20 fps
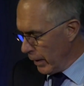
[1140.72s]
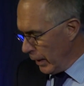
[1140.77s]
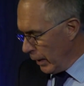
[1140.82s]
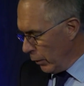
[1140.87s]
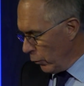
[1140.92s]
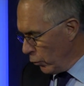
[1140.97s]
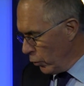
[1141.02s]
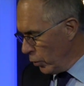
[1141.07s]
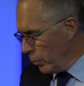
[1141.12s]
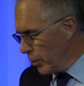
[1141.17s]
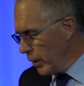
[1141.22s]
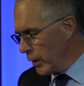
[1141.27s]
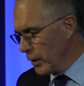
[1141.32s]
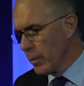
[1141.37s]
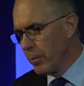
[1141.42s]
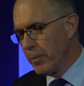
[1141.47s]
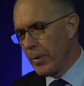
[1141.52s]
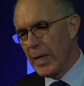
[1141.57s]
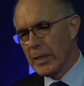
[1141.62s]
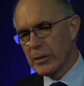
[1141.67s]
would be the
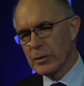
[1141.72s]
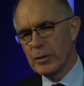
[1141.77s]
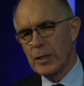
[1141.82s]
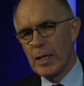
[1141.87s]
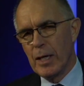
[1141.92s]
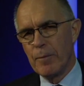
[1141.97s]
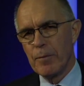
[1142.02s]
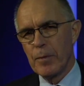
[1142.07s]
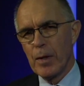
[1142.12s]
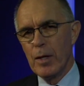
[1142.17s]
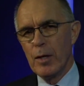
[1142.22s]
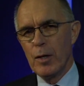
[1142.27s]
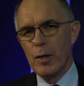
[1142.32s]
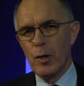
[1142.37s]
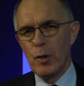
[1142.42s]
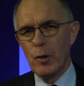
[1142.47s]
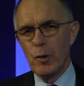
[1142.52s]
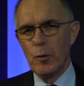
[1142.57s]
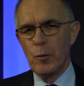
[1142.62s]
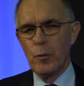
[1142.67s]
best. Now,
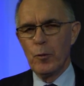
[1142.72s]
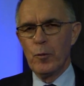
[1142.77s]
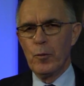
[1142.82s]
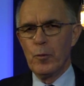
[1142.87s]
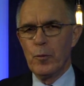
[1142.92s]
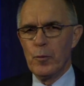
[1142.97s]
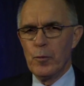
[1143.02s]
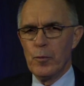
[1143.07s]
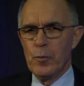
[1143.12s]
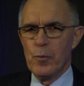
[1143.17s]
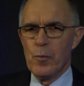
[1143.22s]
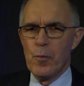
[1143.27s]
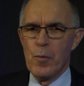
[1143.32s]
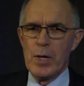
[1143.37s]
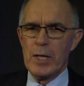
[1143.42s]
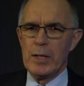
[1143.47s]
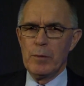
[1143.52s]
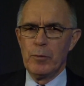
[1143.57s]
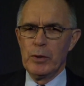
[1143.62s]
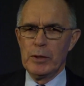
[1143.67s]

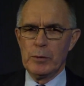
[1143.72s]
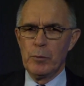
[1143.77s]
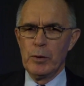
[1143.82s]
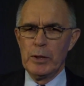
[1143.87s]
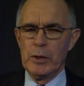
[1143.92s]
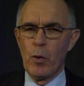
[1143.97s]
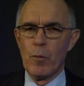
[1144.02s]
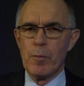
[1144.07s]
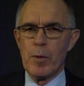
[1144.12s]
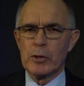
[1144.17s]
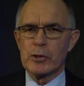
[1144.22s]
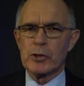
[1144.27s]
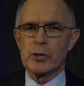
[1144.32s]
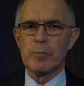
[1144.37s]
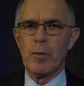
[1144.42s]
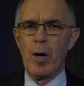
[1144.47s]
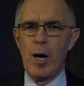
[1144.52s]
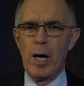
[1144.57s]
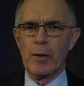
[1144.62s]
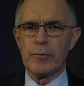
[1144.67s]
we almost
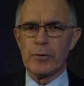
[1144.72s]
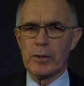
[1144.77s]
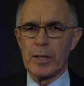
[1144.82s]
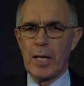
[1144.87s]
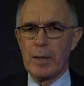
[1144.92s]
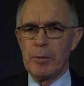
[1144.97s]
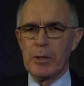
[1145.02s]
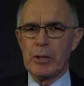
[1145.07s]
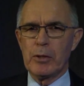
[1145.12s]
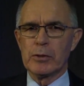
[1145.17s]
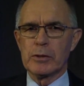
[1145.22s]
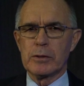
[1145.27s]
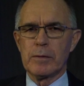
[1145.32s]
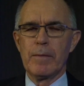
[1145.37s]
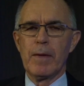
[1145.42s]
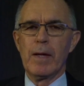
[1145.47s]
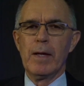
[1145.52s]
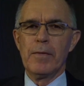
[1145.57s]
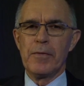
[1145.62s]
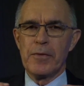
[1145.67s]
smile today because
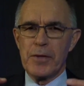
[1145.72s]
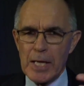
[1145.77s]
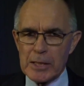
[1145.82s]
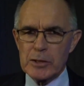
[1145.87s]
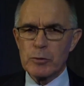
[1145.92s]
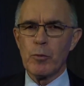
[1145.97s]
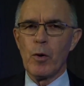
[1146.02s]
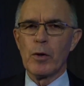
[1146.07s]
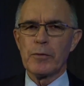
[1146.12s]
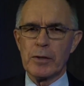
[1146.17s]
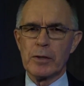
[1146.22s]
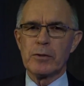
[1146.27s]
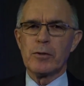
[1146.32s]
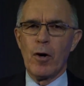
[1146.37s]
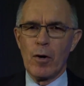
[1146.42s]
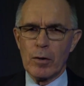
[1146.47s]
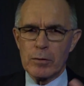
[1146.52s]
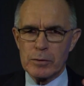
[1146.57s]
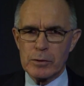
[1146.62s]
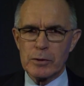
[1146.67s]
that's what the
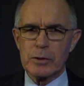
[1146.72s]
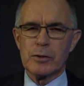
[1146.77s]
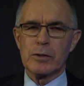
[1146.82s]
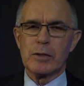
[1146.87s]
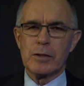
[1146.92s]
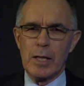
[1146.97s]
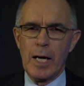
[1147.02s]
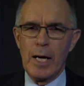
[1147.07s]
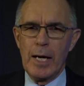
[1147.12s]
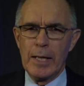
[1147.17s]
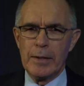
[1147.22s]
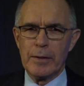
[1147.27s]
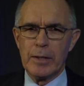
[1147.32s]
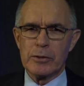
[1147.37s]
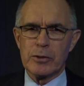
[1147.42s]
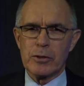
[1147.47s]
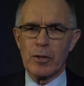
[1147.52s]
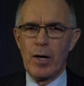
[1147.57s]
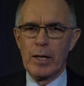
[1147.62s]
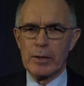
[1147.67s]
doctors and the
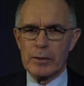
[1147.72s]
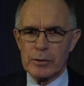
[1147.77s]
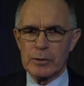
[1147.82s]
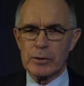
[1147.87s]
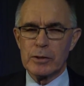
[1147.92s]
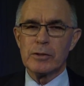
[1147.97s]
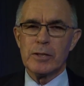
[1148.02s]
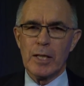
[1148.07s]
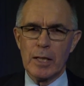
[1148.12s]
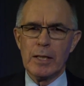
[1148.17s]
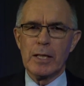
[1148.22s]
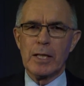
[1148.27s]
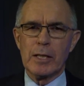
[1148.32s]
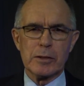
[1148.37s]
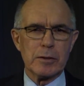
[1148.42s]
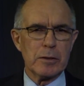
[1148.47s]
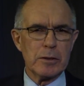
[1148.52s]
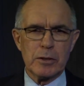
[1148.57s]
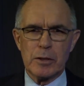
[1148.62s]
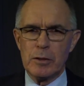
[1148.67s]
scientists are telling
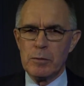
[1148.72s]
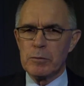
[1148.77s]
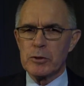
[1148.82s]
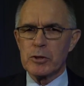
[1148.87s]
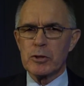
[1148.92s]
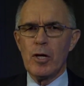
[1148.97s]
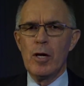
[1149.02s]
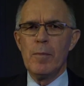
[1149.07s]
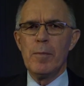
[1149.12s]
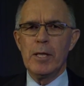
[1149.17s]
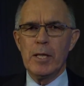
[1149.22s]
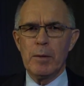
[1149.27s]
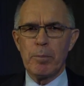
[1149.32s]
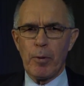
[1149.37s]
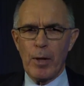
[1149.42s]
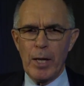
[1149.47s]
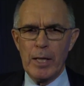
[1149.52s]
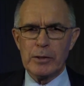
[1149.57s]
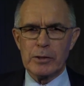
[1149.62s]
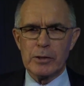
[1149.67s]
us. It's in so many
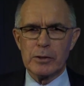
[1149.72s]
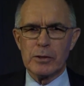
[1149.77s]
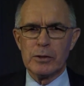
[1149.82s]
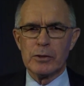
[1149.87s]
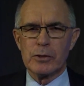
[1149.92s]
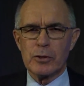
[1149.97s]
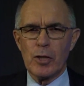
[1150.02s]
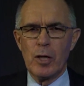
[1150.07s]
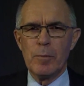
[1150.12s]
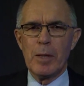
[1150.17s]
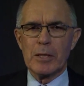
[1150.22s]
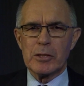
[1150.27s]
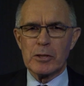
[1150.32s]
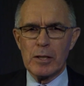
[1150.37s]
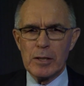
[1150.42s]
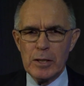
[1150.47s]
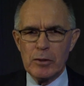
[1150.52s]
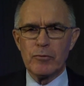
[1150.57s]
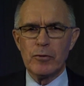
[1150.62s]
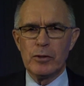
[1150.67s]
places, in so much
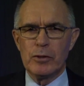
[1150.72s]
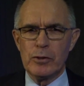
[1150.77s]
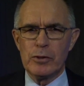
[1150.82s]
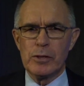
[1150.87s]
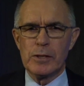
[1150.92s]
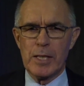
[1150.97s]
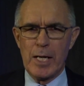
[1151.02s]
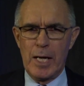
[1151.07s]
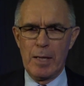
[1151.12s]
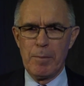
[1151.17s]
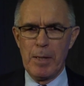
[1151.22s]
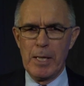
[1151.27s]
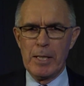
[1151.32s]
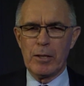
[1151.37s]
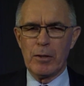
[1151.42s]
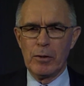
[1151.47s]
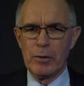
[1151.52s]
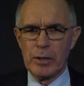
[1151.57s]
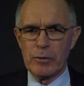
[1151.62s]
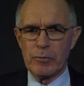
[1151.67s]
literature today,
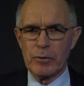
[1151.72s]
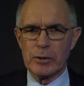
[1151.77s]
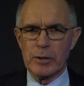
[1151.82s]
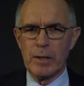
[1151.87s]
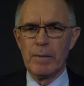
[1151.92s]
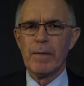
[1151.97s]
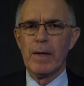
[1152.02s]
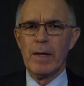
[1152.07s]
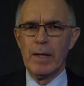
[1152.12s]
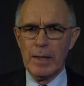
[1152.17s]
medical literature.